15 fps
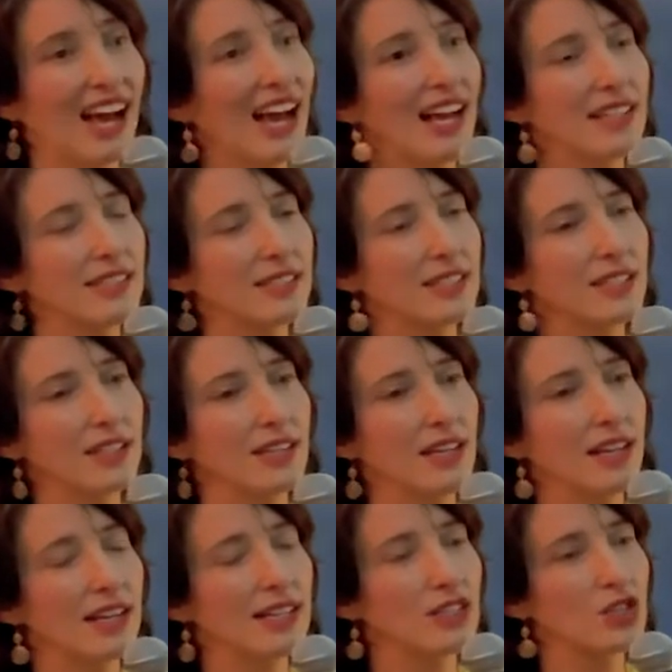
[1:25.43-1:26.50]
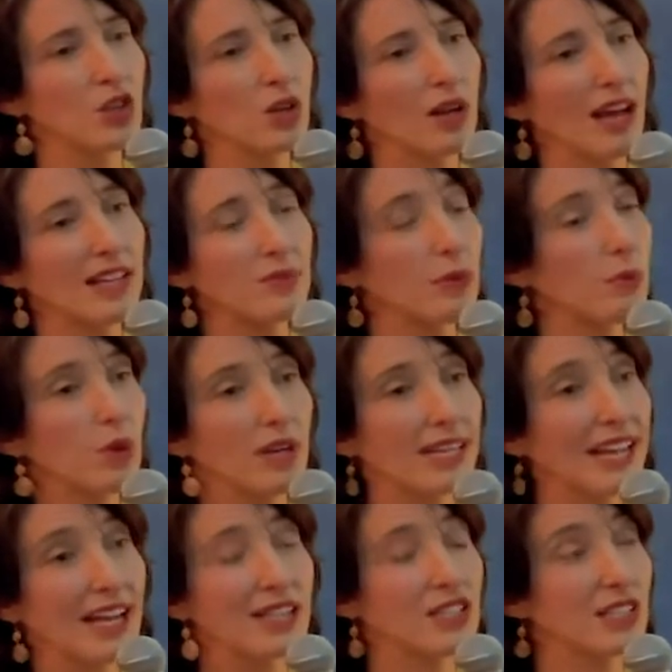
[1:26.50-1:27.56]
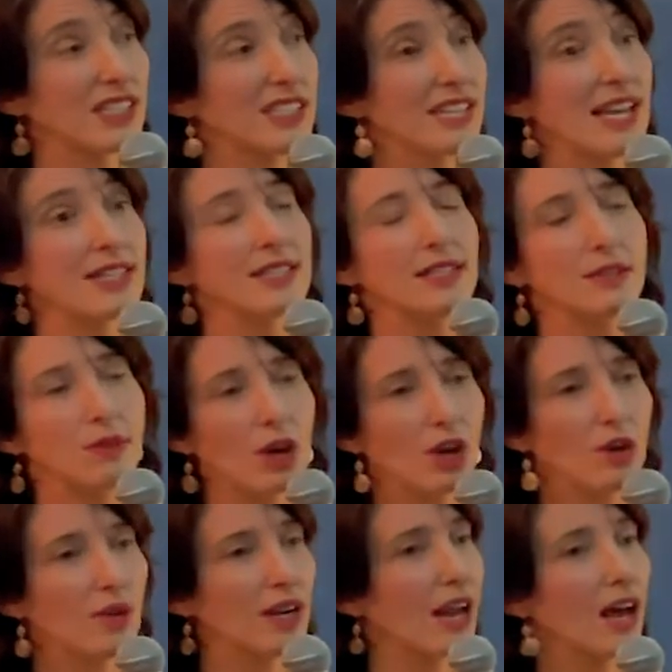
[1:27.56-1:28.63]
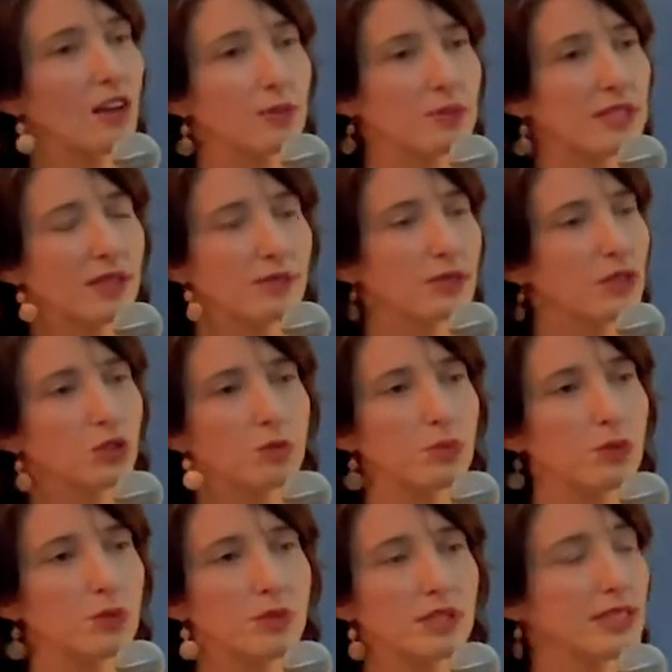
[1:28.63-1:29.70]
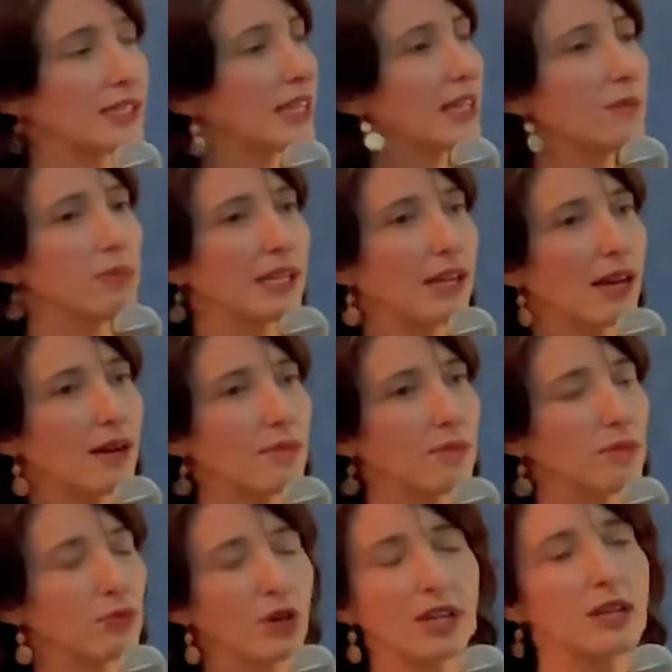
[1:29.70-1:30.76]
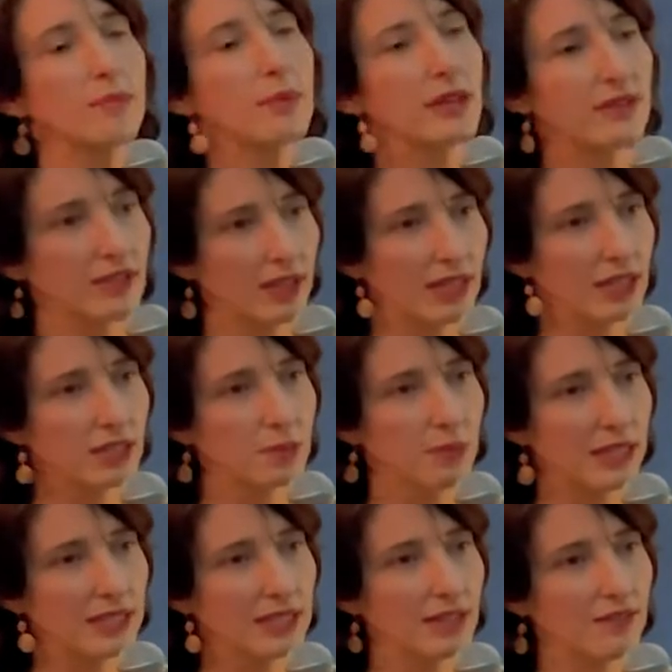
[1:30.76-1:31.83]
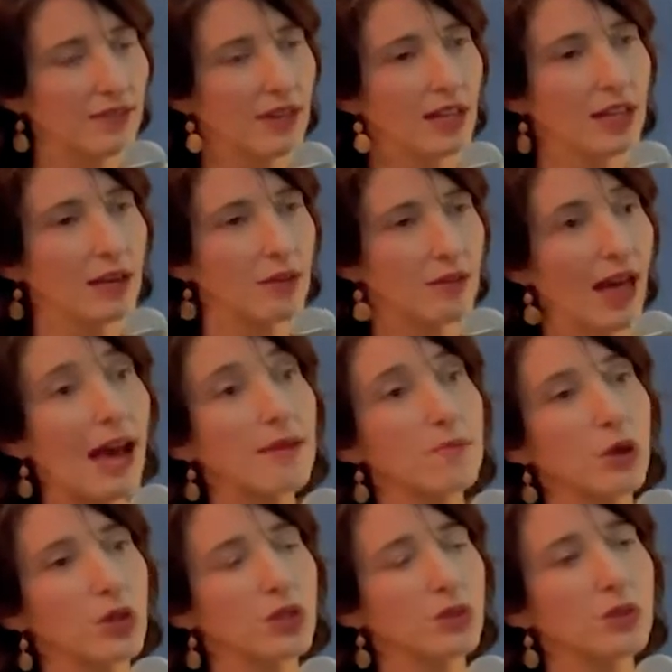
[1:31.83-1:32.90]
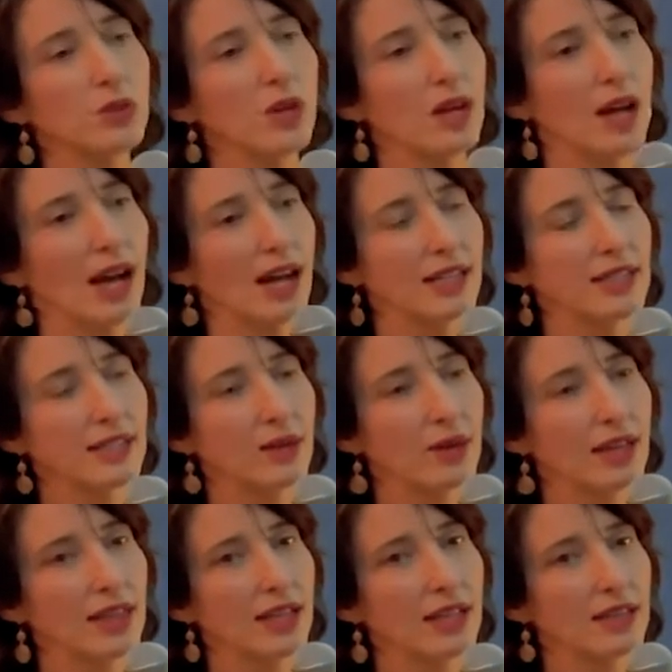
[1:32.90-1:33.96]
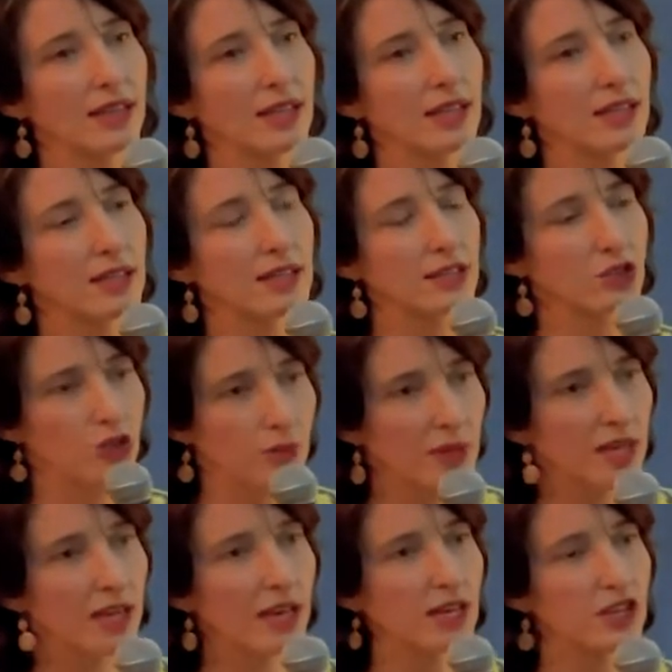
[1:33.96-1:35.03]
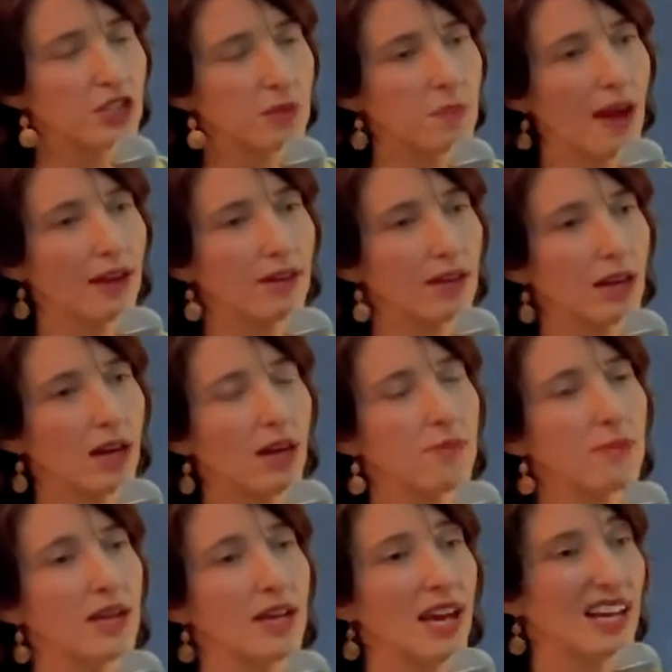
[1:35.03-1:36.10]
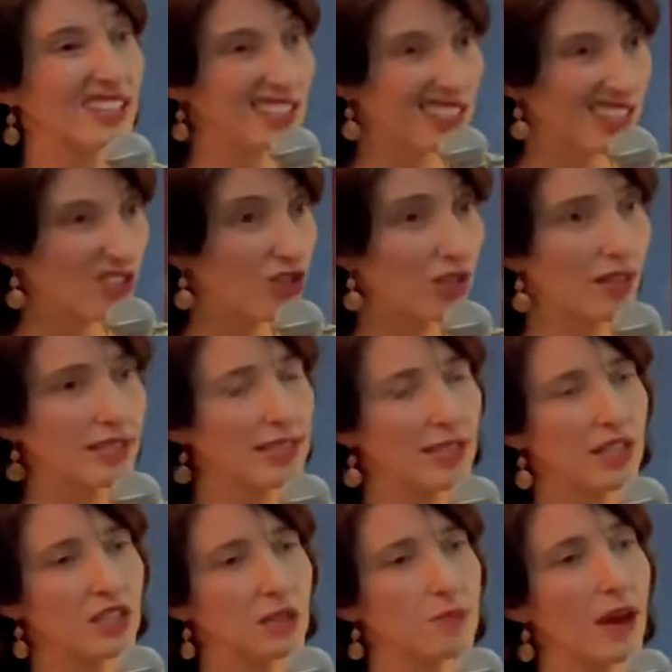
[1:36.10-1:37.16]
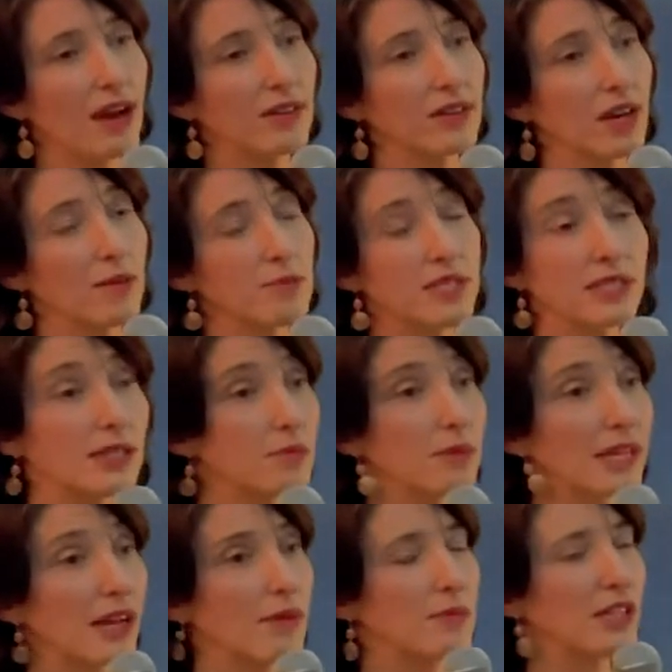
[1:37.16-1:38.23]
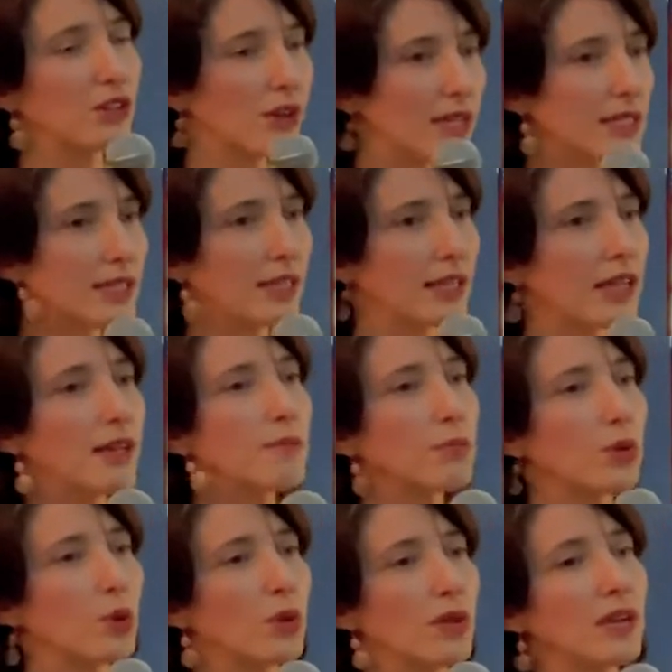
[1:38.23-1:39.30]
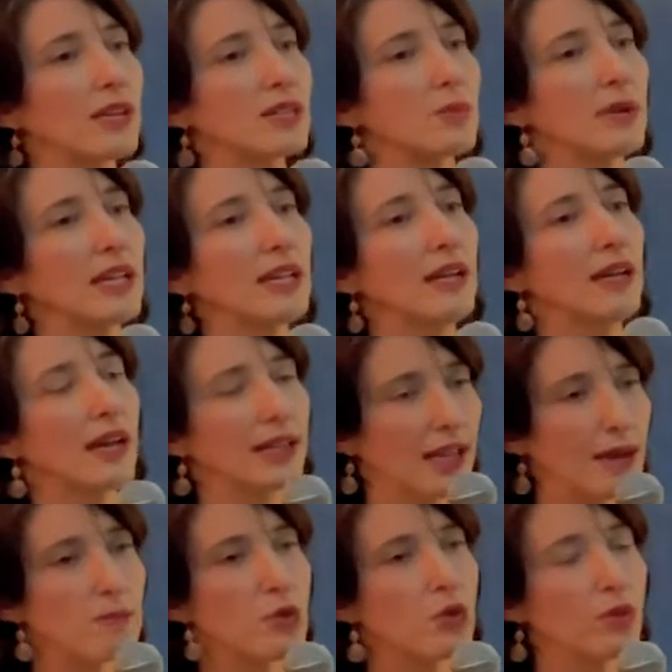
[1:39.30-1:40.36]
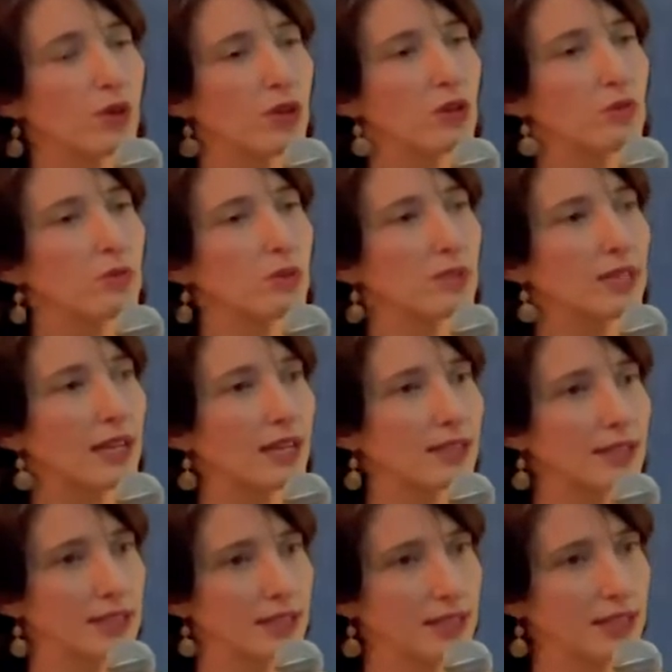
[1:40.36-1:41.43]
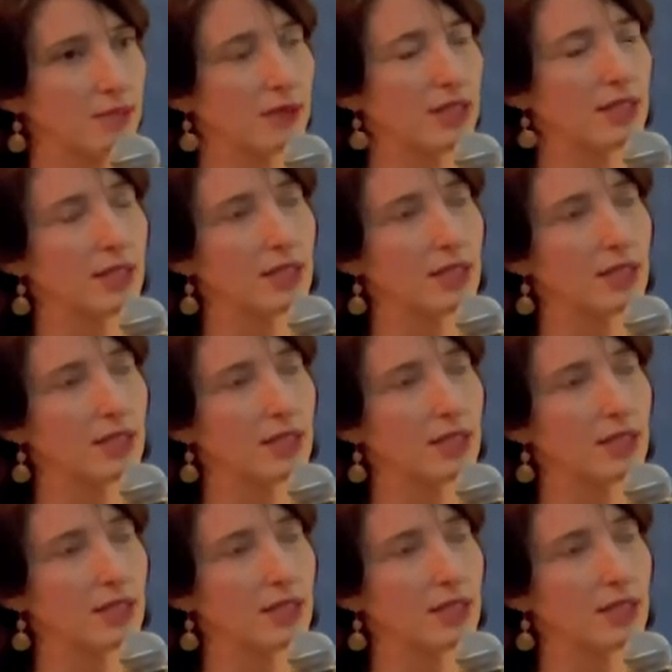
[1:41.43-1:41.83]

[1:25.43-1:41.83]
And it's not, as we want to get to net zero and 100% renewables, it's going to become prohibitively expensive, that model. And so I think that distributed energy paradigm and decentralized energy paradigm is going to become increasingly important as we get more renewables in our system and